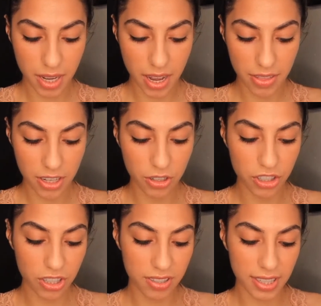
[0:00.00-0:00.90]
And then you
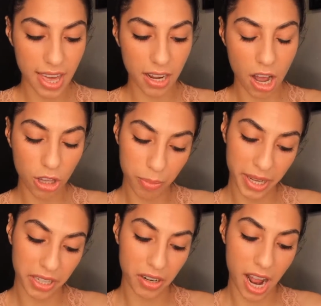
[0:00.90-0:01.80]
should see that color
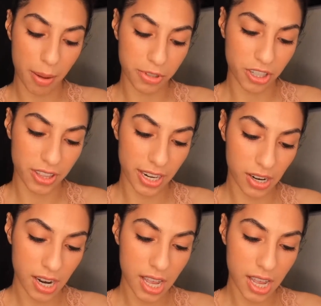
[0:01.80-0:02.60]
picker option there.